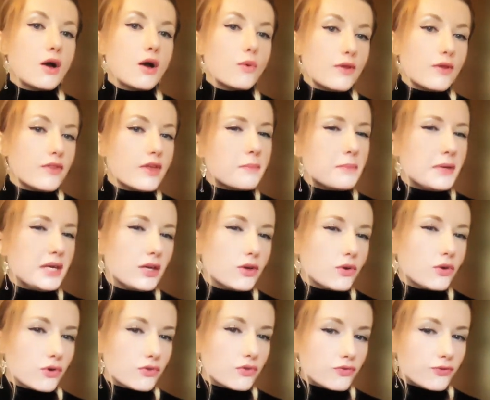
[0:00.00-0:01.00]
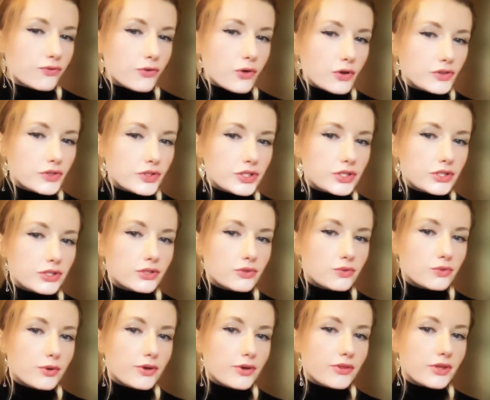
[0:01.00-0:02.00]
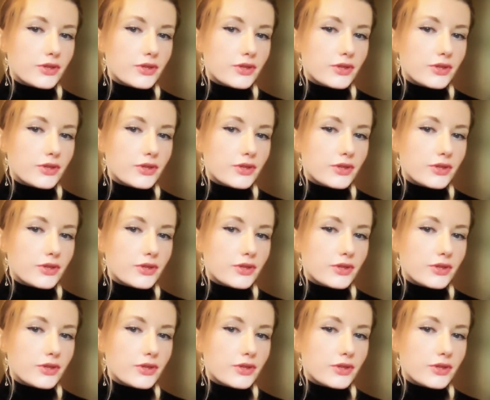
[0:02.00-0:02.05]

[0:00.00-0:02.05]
when they're being confronted with